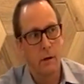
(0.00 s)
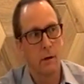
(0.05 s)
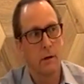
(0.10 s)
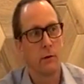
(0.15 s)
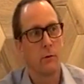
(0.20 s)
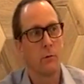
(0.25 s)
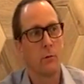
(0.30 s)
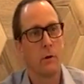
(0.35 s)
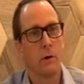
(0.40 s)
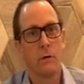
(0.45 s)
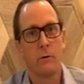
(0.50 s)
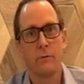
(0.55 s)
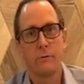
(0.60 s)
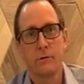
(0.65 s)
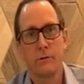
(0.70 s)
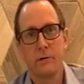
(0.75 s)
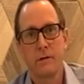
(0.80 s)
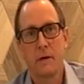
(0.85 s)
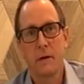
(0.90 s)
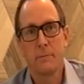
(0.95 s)
I don't want to
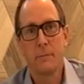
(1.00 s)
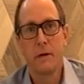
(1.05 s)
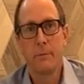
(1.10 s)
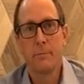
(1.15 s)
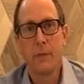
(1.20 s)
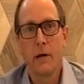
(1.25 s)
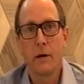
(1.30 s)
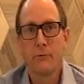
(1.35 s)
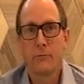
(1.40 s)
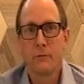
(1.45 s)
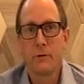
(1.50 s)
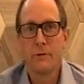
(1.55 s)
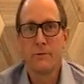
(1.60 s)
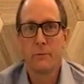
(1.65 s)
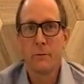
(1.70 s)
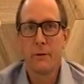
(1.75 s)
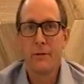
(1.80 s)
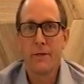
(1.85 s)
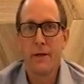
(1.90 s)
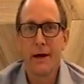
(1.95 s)
overstep my
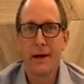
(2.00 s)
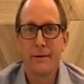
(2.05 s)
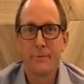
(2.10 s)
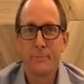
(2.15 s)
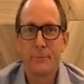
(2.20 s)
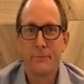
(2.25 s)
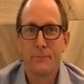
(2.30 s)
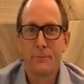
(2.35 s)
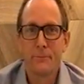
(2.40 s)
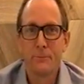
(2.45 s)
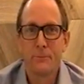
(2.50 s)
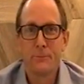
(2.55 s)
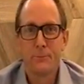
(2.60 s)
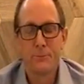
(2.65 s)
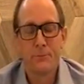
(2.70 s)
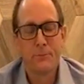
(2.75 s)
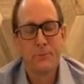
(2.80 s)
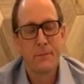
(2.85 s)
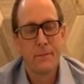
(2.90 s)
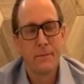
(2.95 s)
boundaries with that,
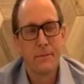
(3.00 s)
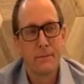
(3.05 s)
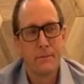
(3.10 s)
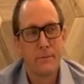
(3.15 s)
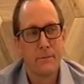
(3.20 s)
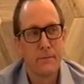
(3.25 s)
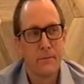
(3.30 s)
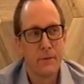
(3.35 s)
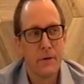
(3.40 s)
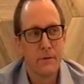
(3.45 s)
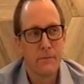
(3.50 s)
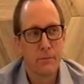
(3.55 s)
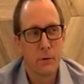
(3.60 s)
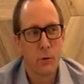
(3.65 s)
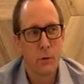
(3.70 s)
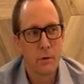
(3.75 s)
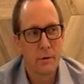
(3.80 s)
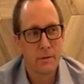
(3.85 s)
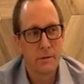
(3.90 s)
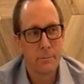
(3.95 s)
of
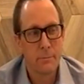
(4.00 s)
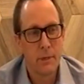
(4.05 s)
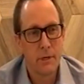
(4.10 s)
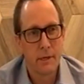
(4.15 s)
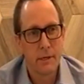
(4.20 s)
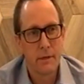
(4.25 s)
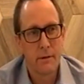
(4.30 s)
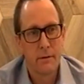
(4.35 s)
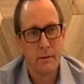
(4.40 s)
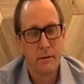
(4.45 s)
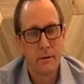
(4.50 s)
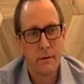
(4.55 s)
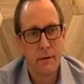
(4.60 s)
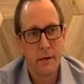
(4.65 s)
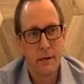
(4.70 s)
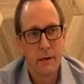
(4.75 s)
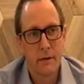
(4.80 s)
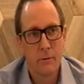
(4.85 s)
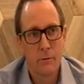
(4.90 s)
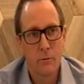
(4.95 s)
course, but
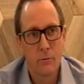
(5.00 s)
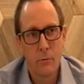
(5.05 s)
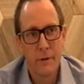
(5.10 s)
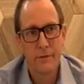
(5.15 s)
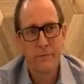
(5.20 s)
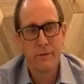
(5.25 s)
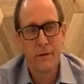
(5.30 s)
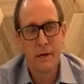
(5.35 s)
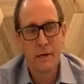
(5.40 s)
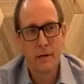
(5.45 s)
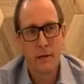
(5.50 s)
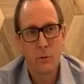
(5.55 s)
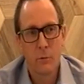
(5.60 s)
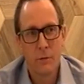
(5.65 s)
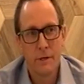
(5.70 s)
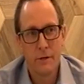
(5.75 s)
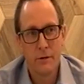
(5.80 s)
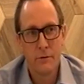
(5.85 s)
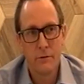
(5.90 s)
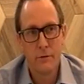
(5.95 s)
we find out
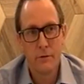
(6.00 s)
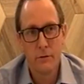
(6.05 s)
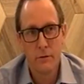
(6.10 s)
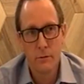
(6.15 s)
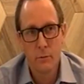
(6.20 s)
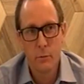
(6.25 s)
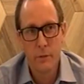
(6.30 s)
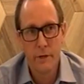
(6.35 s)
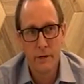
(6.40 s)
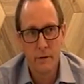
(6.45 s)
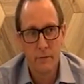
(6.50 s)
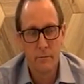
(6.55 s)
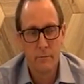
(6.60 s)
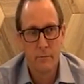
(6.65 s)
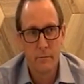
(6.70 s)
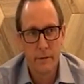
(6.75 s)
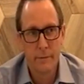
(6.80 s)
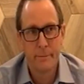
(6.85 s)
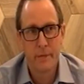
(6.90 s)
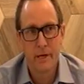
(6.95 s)
when you do, and
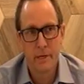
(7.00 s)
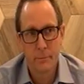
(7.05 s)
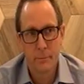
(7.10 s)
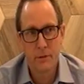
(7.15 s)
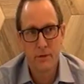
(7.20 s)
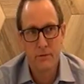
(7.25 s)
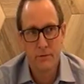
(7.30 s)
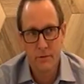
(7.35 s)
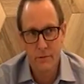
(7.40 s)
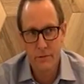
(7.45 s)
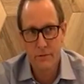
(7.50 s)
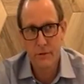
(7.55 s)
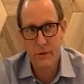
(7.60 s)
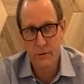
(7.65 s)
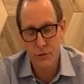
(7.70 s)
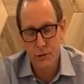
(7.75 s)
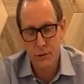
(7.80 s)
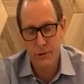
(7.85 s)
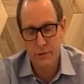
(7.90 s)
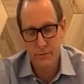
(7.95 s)
we make
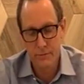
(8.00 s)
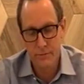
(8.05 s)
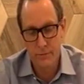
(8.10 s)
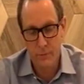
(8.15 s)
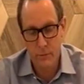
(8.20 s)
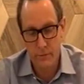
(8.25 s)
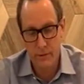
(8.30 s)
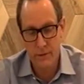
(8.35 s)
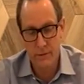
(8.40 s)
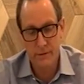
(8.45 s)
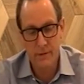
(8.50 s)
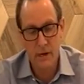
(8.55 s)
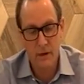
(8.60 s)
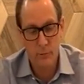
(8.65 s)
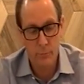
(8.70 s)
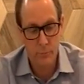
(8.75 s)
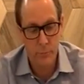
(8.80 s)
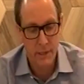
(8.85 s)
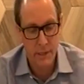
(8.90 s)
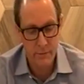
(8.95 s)
decisions for the
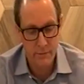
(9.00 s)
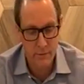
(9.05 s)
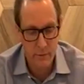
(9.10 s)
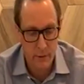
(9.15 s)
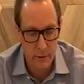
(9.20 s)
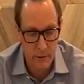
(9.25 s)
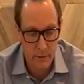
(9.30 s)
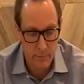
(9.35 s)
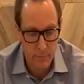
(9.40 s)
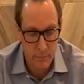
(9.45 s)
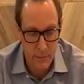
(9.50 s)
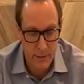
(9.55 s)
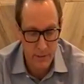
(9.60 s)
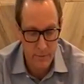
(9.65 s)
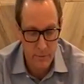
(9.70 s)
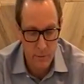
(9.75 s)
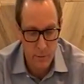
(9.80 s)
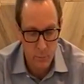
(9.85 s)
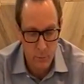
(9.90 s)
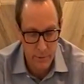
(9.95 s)
town based on
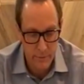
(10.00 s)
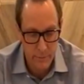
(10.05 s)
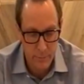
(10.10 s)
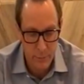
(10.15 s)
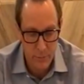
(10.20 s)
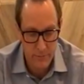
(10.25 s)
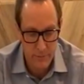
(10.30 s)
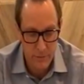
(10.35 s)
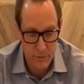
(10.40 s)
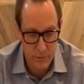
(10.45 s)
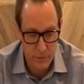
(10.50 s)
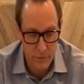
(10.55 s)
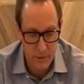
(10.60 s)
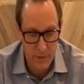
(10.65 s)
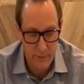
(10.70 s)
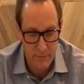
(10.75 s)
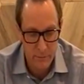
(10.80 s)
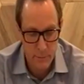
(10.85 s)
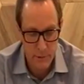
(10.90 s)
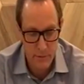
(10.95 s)
what the provincial
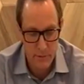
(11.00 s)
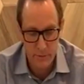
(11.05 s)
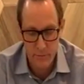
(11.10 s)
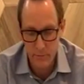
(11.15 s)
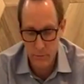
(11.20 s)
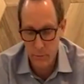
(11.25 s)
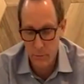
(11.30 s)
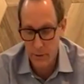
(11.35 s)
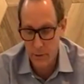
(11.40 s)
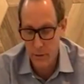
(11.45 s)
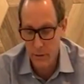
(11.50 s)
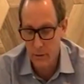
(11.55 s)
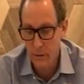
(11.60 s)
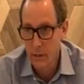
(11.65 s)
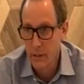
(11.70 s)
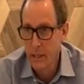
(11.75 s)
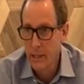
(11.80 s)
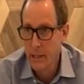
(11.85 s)
government is doing,